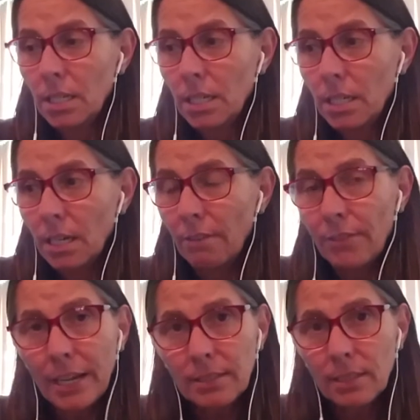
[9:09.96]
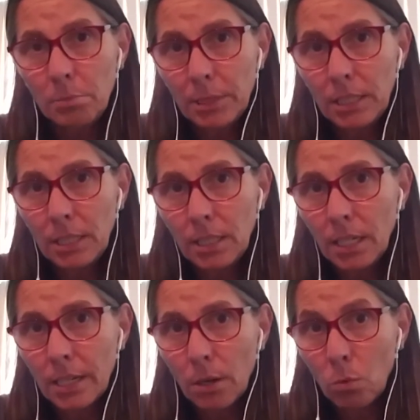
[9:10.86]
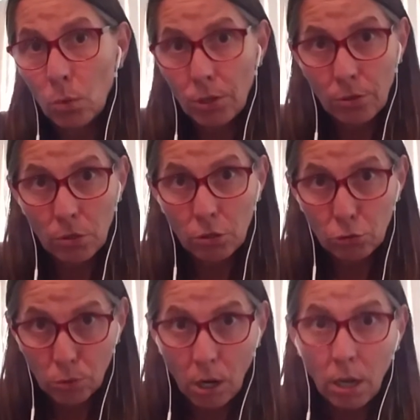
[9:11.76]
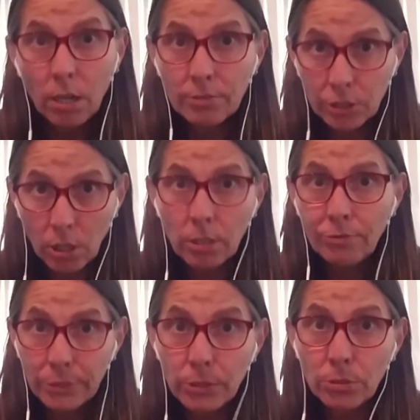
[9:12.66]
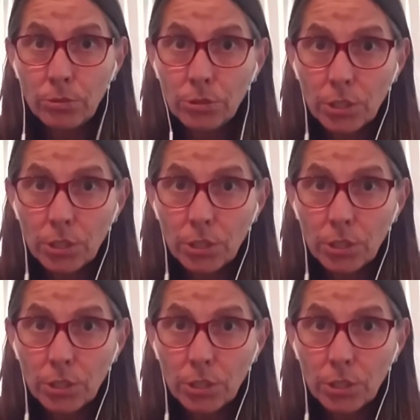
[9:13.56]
A fast can be a withdrawal of solid foods